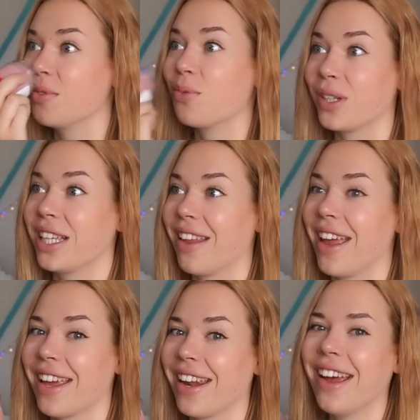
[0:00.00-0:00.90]
really
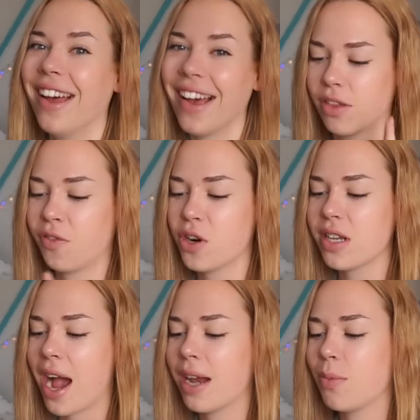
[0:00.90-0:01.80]
like it. The
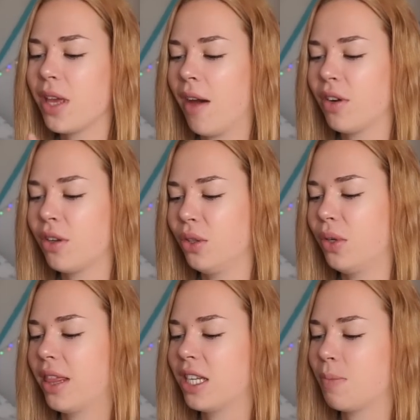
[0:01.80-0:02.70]
first item we have
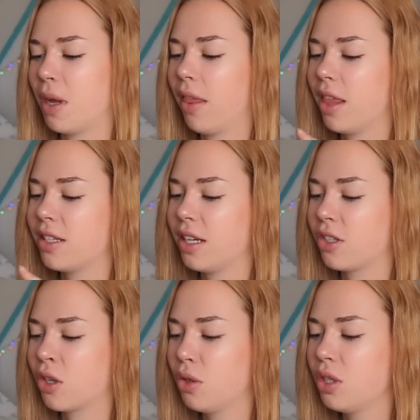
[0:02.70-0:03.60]
included this month is an
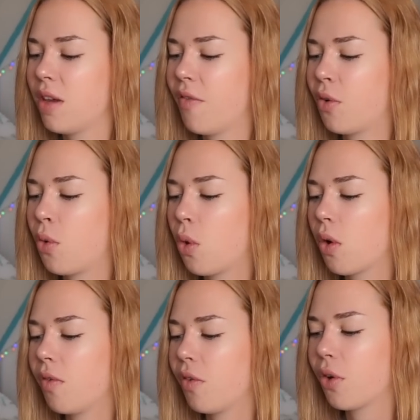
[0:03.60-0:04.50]
exclusive
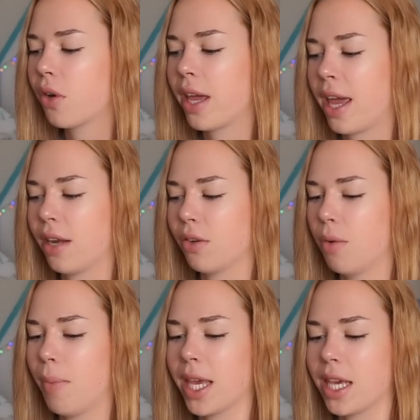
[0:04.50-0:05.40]
Corvere
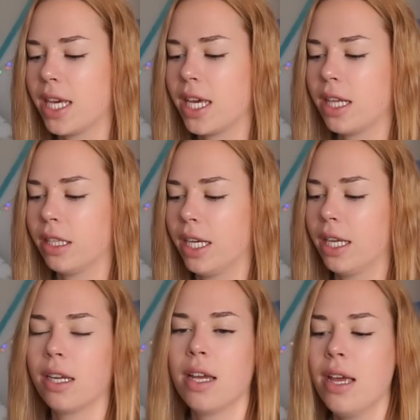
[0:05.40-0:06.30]
candle by Geeky
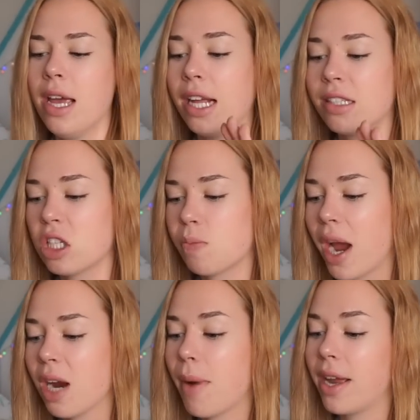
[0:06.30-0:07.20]
Clean. It's
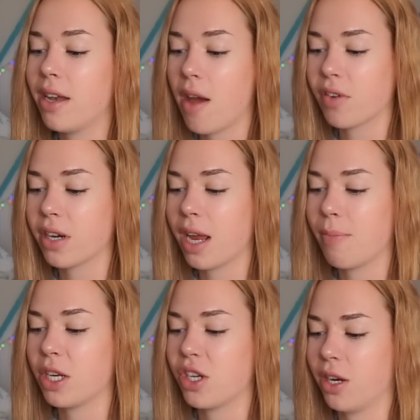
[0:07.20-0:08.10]
inspired by Nevernight
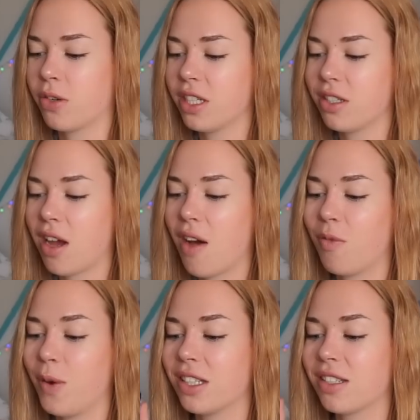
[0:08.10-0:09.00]
by Jay
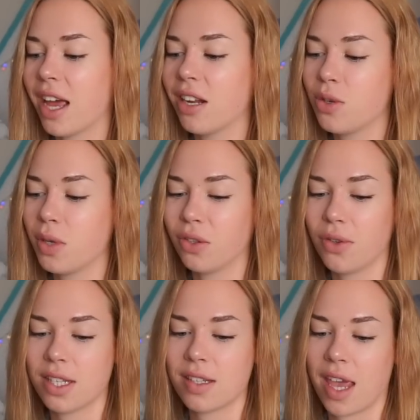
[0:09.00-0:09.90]
Kristoff. We decided to
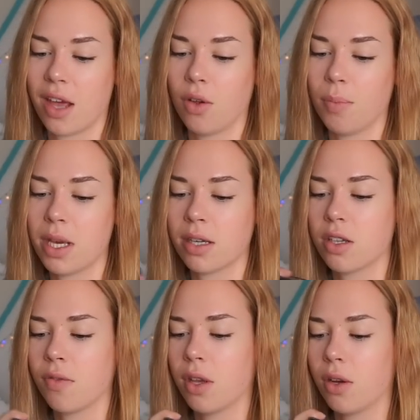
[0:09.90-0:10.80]
include this candle
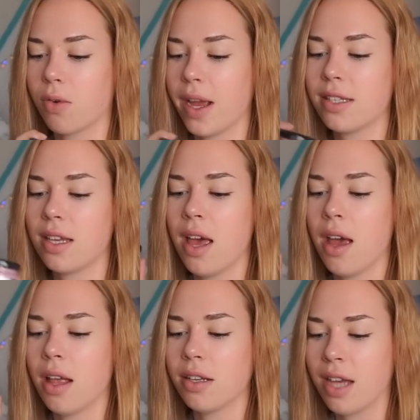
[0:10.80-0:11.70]
because of the great
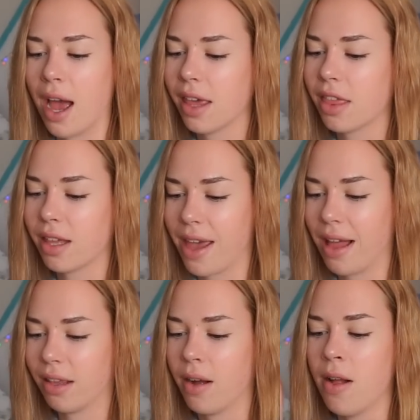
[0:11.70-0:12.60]
Tithe
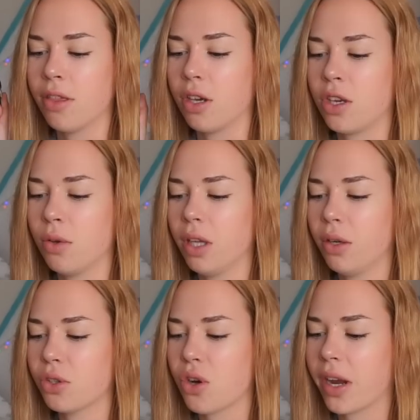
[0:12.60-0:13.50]
Gala. The cute
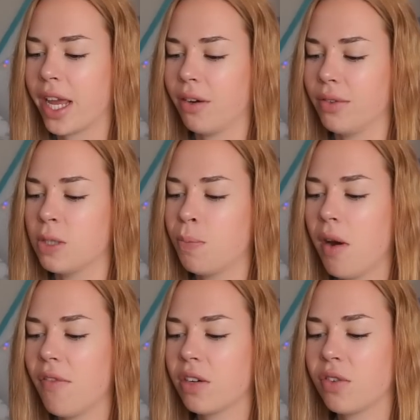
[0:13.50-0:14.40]
little jar candle is
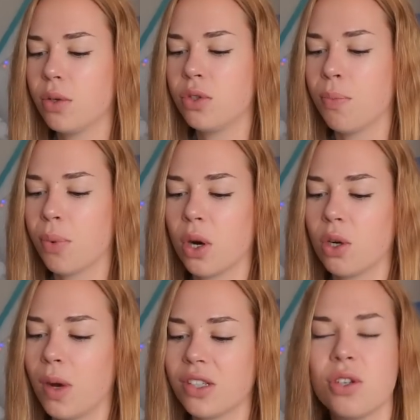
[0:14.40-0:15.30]
perfect for you to
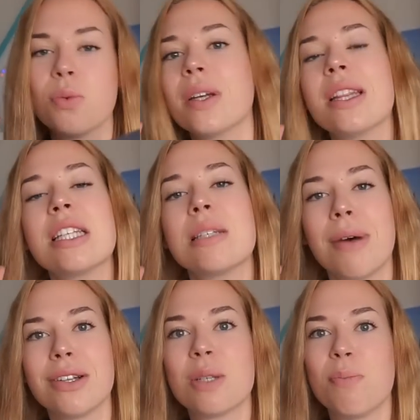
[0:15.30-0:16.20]
burn whilst you read this
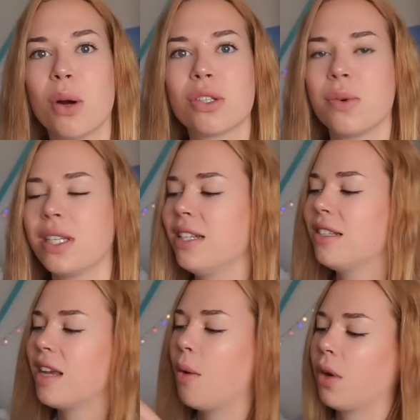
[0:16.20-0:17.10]
month's book. So it
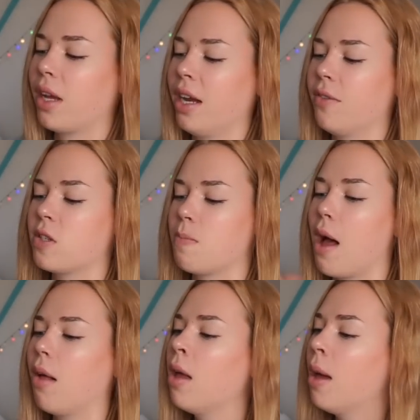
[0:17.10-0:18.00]
didn't say what kind of
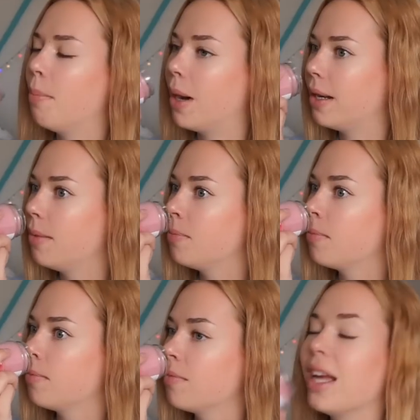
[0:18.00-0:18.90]
smell, but
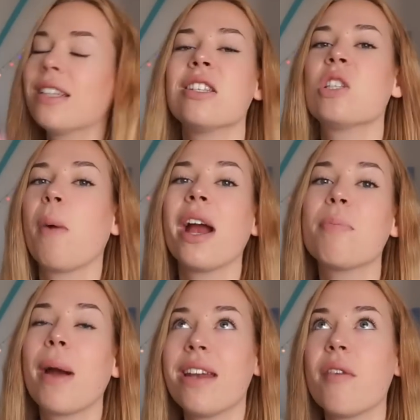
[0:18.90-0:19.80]
it's
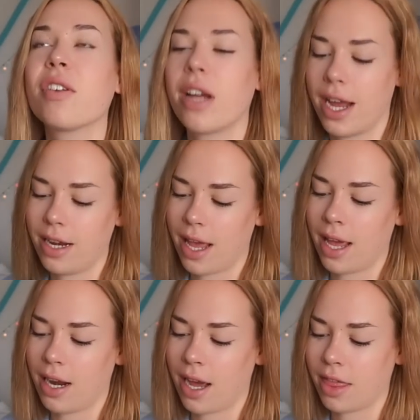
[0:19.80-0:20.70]
inspired by Nevernight
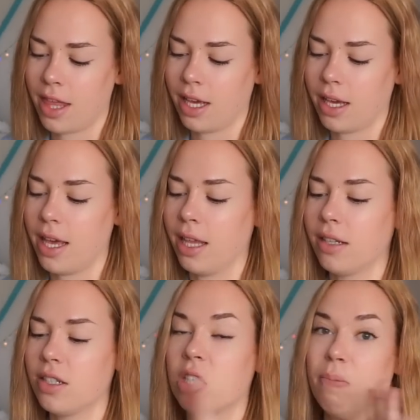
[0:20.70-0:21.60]
and I think
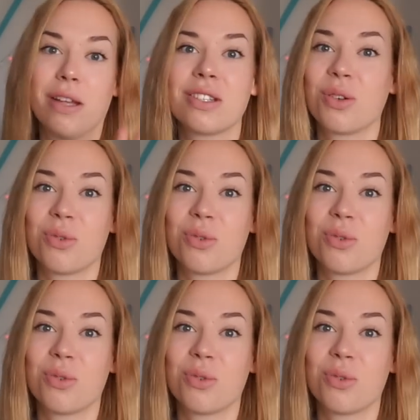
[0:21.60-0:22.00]
it smells